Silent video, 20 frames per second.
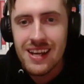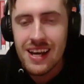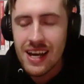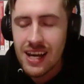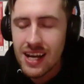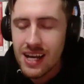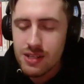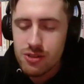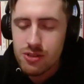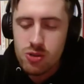
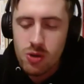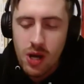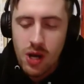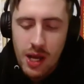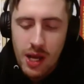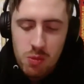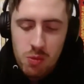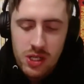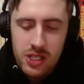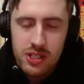Uh, so I
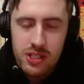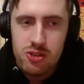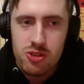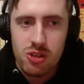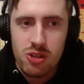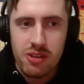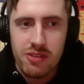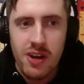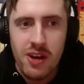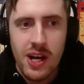wonder
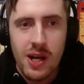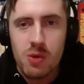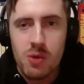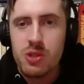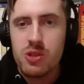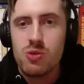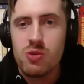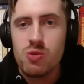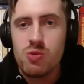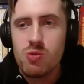sort of how
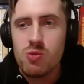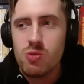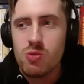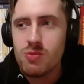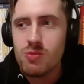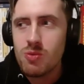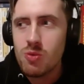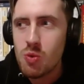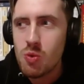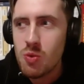you
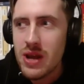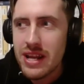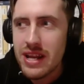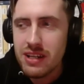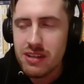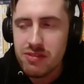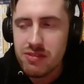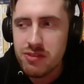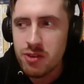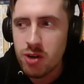went
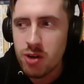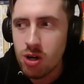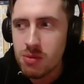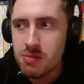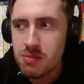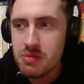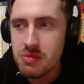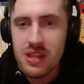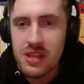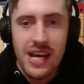
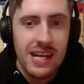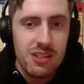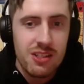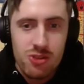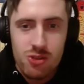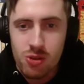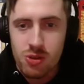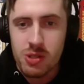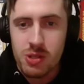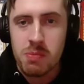from that
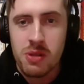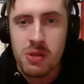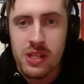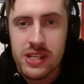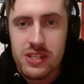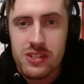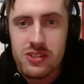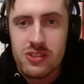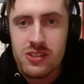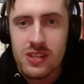sort of
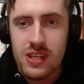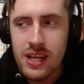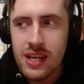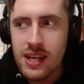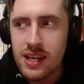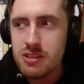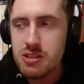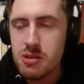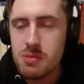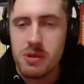place
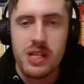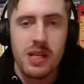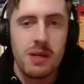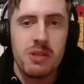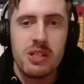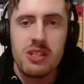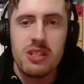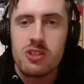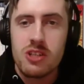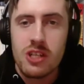to
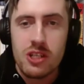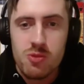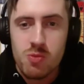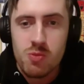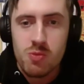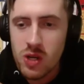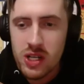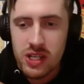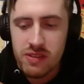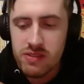becoming such
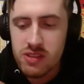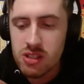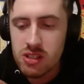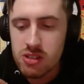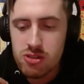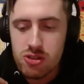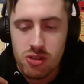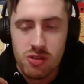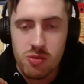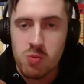one of the
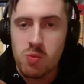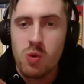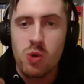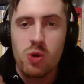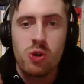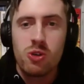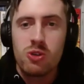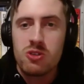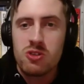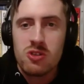sort of
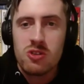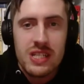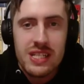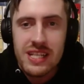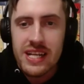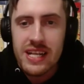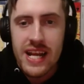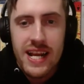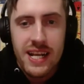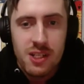world's
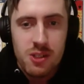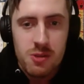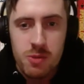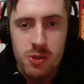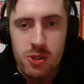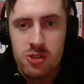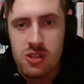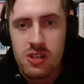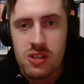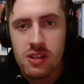leading
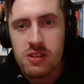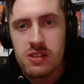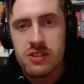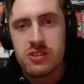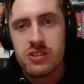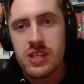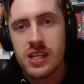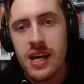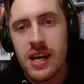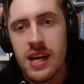experts in
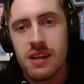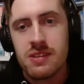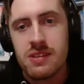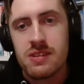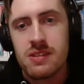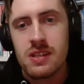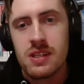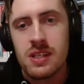holistic health.